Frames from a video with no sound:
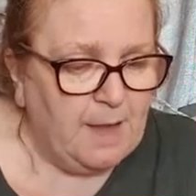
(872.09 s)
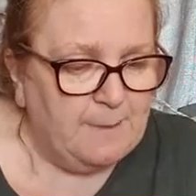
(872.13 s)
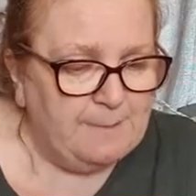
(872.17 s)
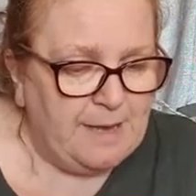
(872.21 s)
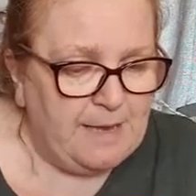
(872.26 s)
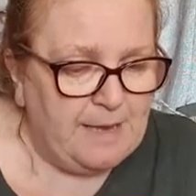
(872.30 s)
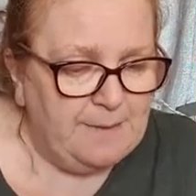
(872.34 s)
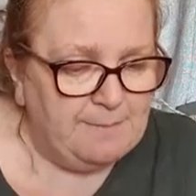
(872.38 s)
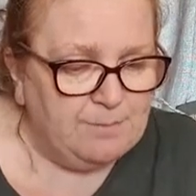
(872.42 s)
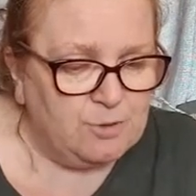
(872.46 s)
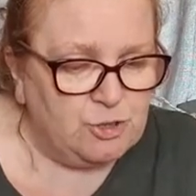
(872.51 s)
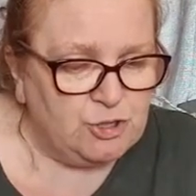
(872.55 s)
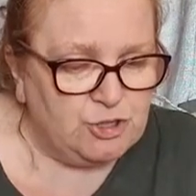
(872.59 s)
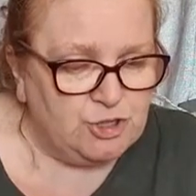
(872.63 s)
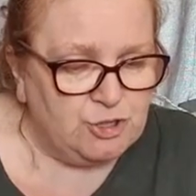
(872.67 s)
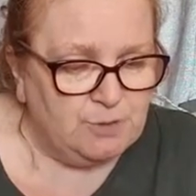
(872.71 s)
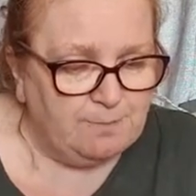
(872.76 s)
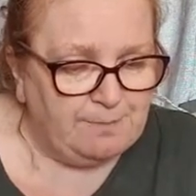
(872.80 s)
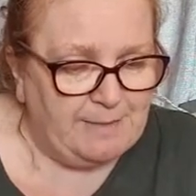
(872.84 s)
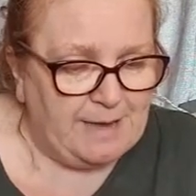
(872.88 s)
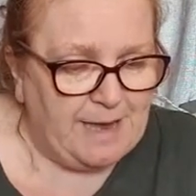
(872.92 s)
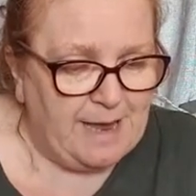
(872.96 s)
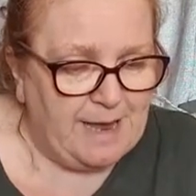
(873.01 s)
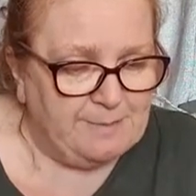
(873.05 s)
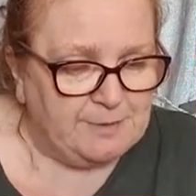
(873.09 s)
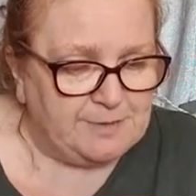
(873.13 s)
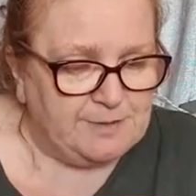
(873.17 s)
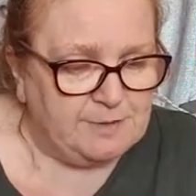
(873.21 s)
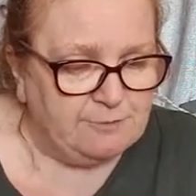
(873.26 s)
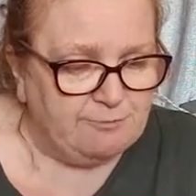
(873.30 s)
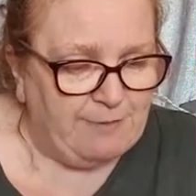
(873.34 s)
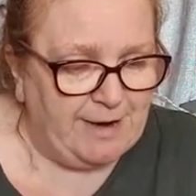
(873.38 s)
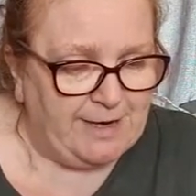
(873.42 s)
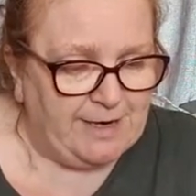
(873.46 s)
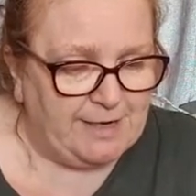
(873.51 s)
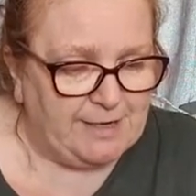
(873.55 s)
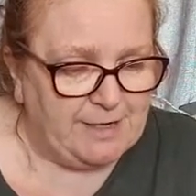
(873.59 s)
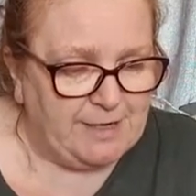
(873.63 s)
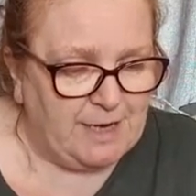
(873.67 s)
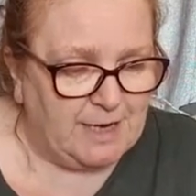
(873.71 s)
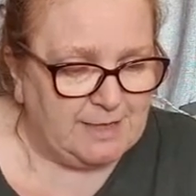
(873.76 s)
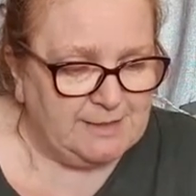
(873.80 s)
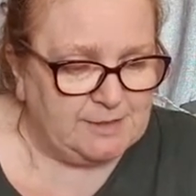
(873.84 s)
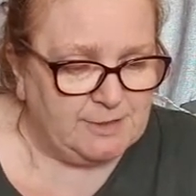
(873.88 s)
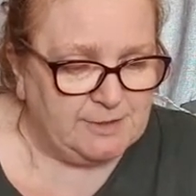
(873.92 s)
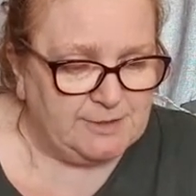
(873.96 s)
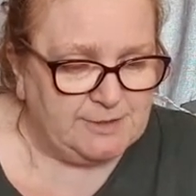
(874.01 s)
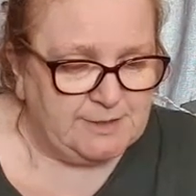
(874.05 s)
People should be able to
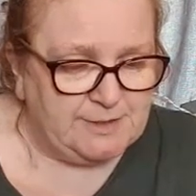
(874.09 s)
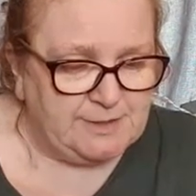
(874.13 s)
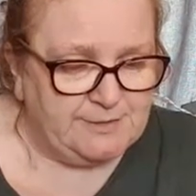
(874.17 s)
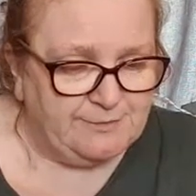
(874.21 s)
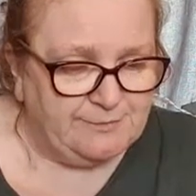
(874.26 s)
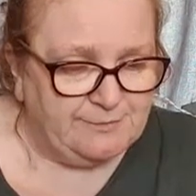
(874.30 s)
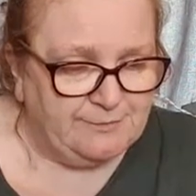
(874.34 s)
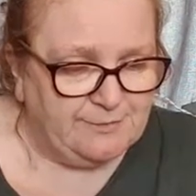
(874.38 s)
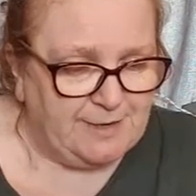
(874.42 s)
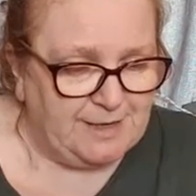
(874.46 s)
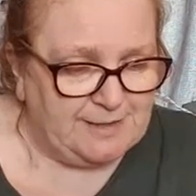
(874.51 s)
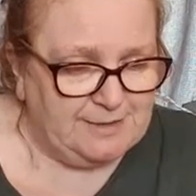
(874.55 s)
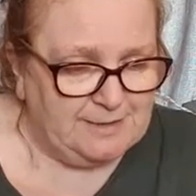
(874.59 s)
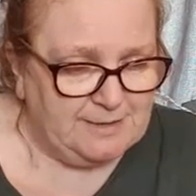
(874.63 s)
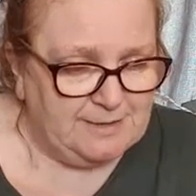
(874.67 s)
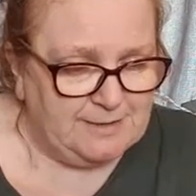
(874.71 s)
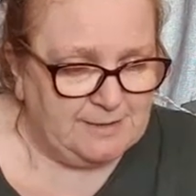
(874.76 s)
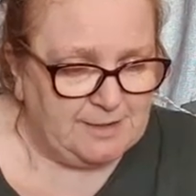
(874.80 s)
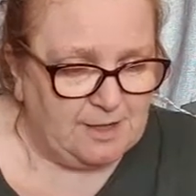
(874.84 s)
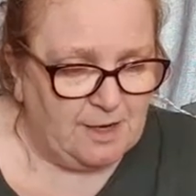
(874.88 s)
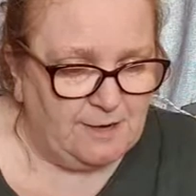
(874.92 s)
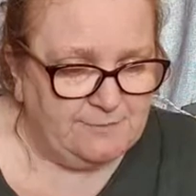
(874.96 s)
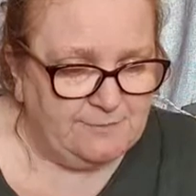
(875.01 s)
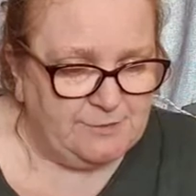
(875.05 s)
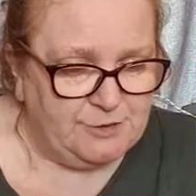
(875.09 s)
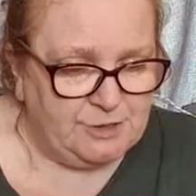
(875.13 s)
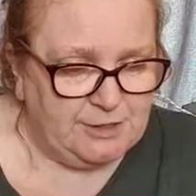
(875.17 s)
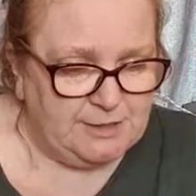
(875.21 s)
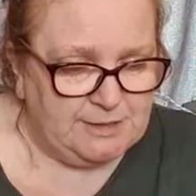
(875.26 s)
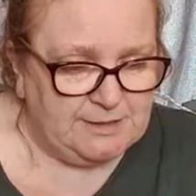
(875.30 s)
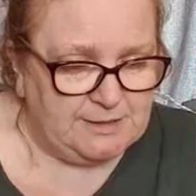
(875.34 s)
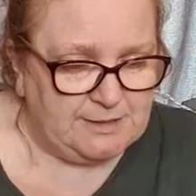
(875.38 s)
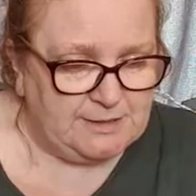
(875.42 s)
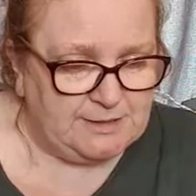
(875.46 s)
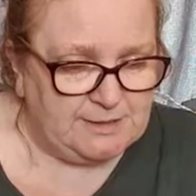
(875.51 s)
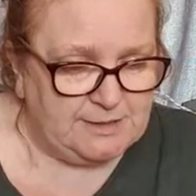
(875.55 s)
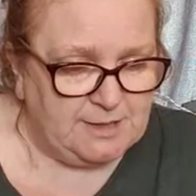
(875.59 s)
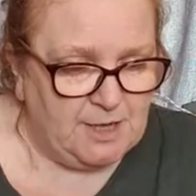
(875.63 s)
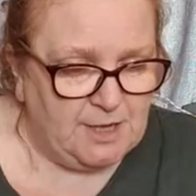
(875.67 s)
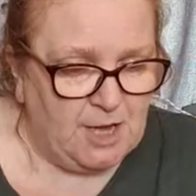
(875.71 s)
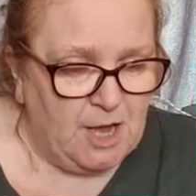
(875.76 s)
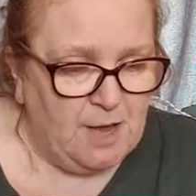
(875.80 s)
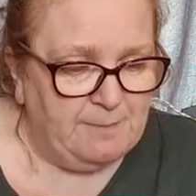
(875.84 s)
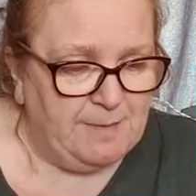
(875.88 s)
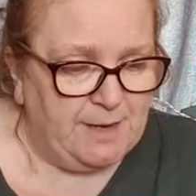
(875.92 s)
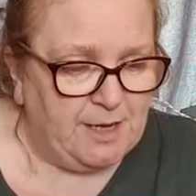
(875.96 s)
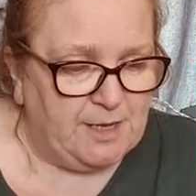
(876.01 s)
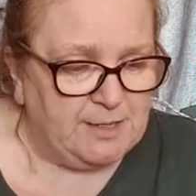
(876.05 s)
recognise us as friends of Jesus
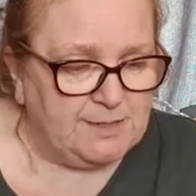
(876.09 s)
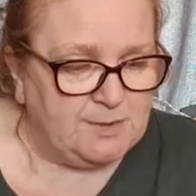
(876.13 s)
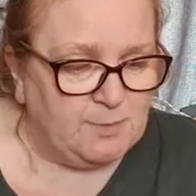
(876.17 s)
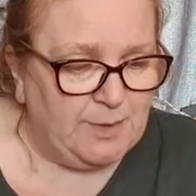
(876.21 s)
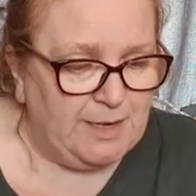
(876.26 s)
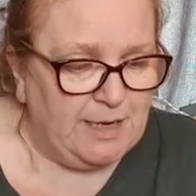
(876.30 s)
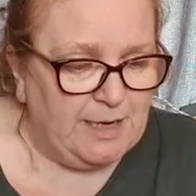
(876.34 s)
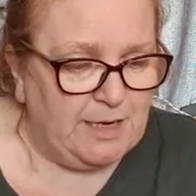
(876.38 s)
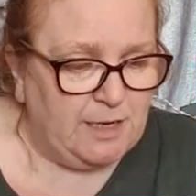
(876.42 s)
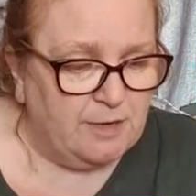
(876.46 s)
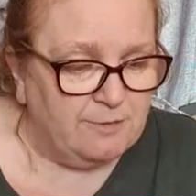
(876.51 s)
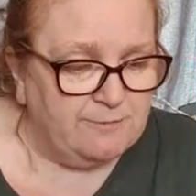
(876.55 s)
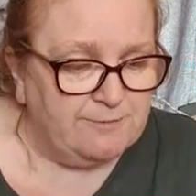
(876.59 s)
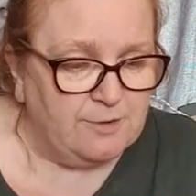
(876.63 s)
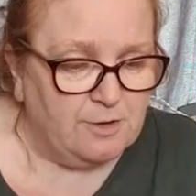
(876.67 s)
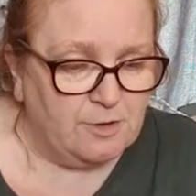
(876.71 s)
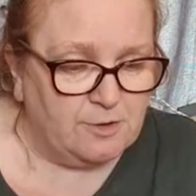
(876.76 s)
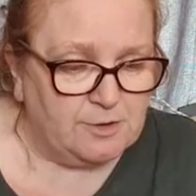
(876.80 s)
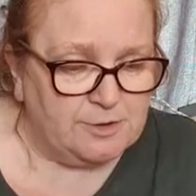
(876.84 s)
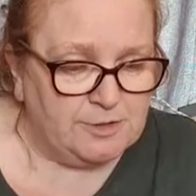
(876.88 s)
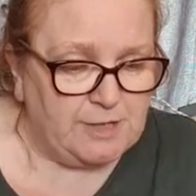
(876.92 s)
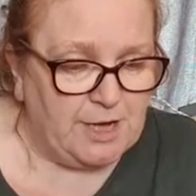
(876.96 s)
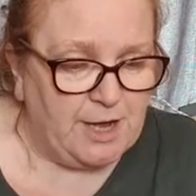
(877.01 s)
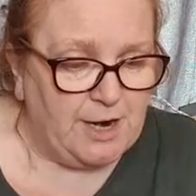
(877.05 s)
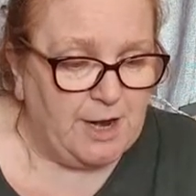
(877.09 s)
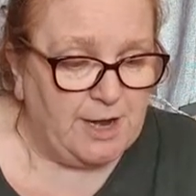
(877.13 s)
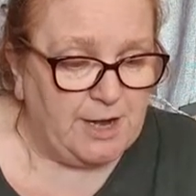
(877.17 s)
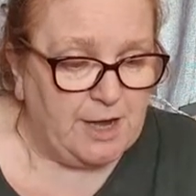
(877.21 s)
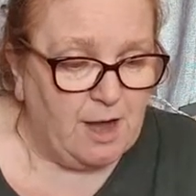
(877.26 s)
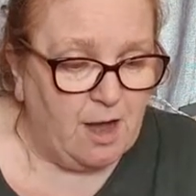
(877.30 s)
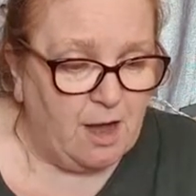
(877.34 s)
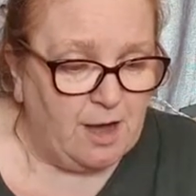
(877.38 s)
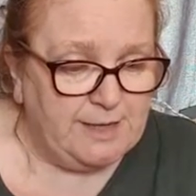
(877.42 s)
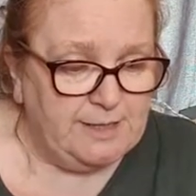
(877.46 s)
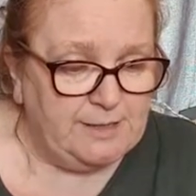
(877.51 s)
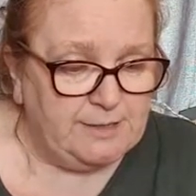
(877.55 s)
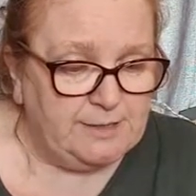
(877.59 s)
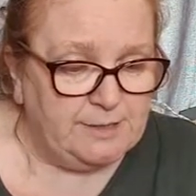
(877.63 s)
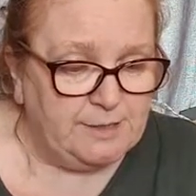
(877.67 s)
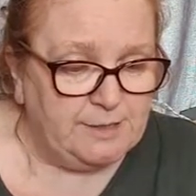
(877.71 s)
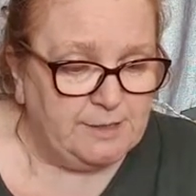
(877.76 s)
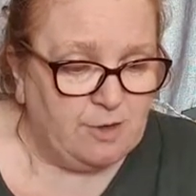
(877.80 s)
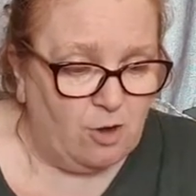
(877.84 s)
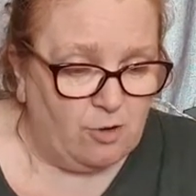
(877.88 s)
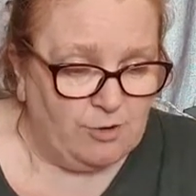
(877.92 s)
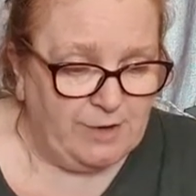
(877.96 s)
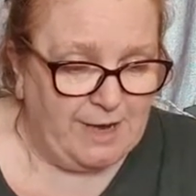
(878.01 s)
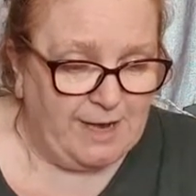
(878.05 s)
because we love God and are kind
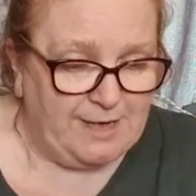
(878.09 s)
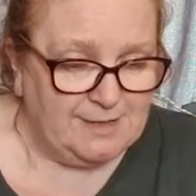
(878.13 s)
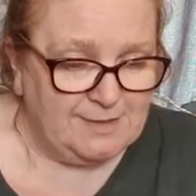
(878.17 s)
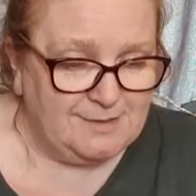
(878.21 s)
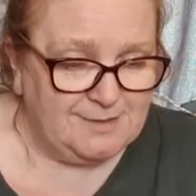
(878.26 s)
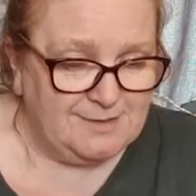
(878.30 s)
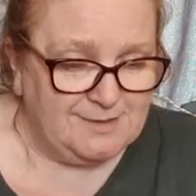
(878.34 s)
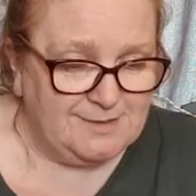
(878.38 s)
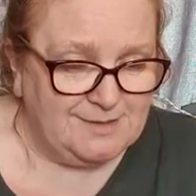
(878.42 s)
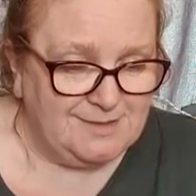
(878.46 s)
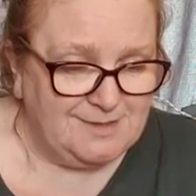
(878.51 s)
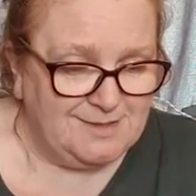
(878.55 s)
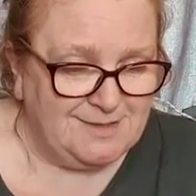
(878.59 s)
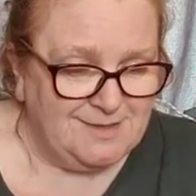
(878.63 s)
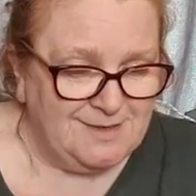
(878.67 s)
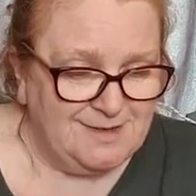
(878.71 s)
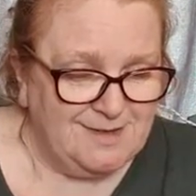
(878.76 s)
and honest.